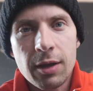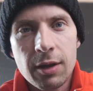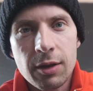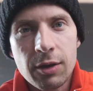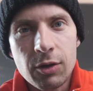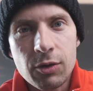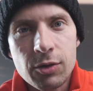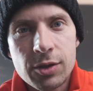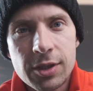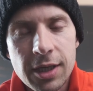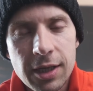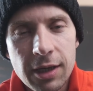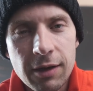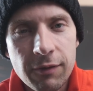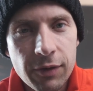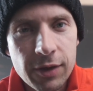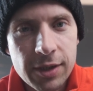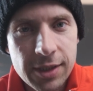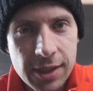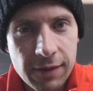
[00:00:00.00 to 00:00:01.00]
to see
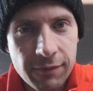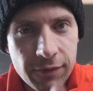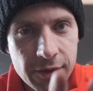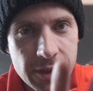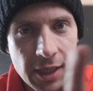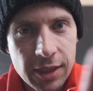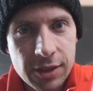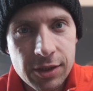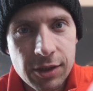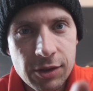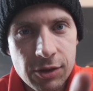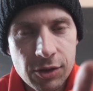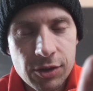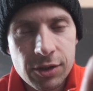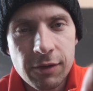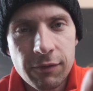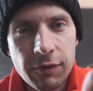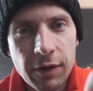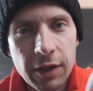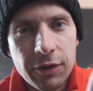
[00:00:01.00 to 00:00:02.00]
if it's actually
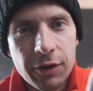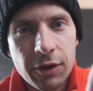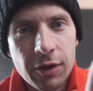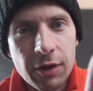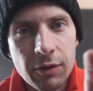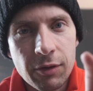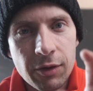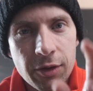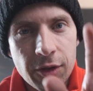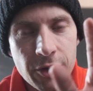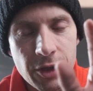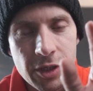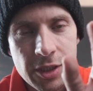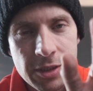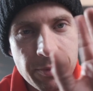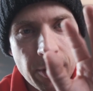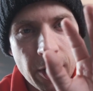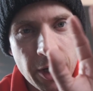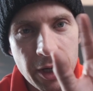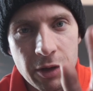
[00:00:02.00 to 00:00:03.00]
just the filter or the
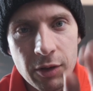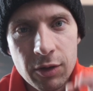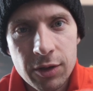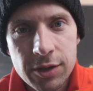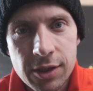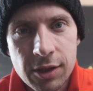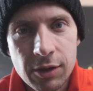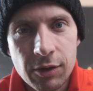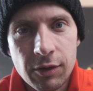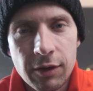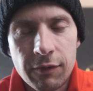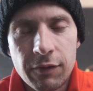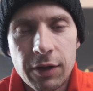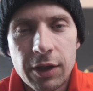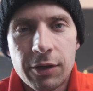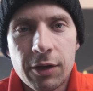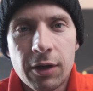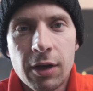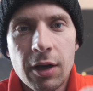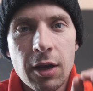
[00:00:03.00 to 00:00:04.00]
dust particles, you know, in the
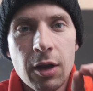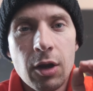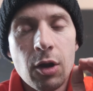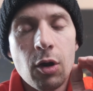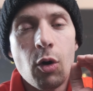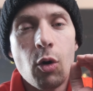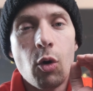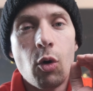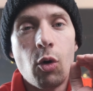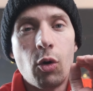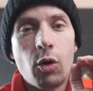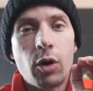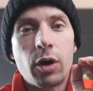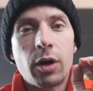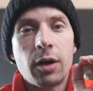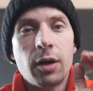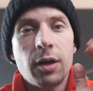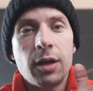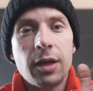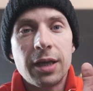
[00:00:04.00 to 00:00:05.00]
filter,
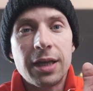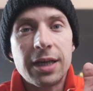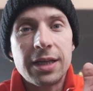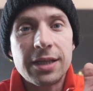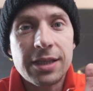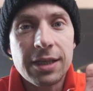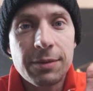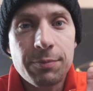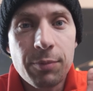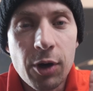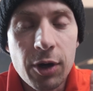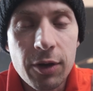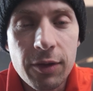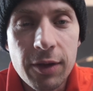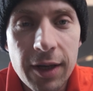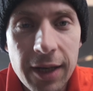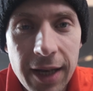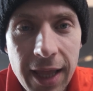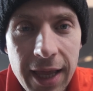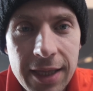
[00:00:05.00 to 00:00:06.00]
or is it part of
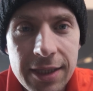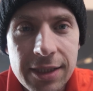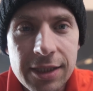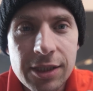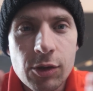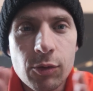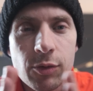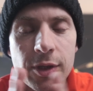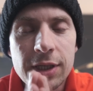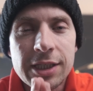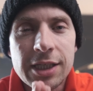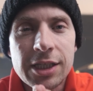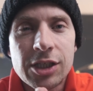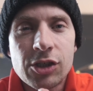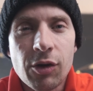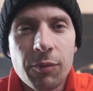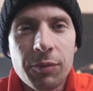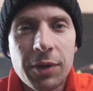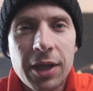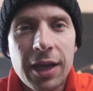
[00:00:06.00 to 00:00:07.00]
the lens. So this is
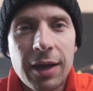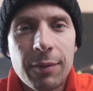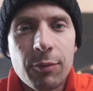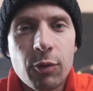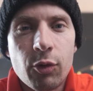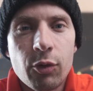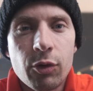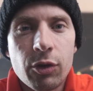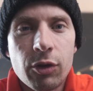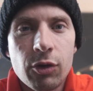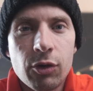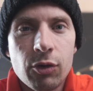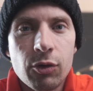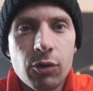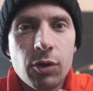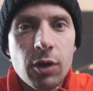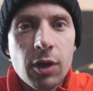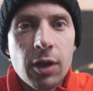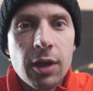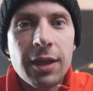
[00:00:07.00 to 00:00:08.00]
something I'm going
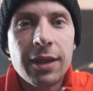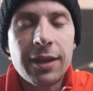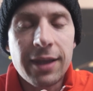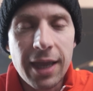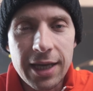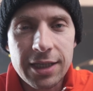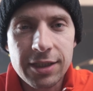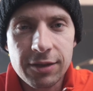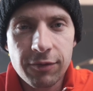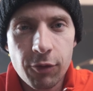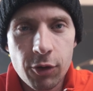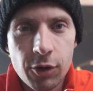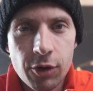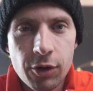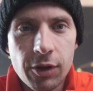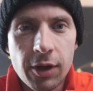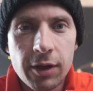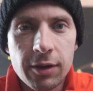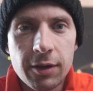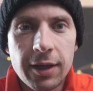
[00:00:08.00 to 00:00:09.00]
to test
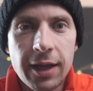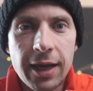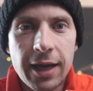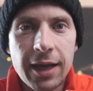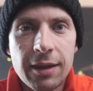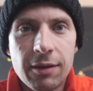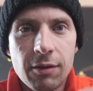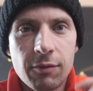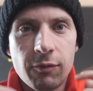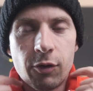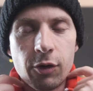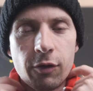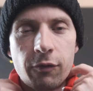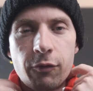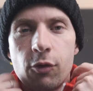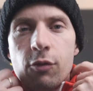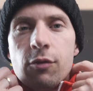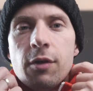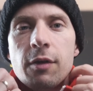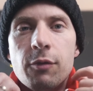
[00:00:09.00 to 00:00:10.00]
further down the line. For the
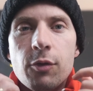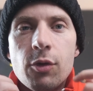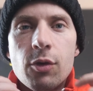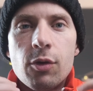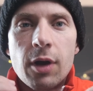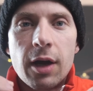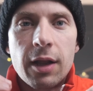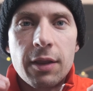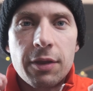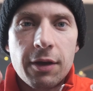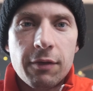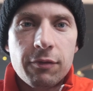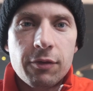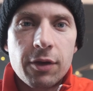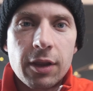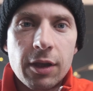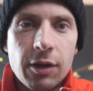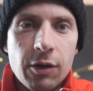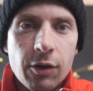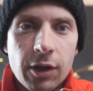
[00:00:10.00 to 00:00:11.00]
full review, I'll
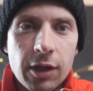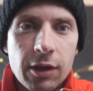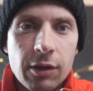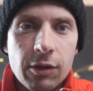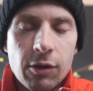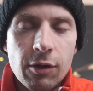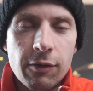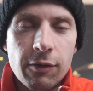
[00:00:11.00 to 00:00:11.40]
definitely look into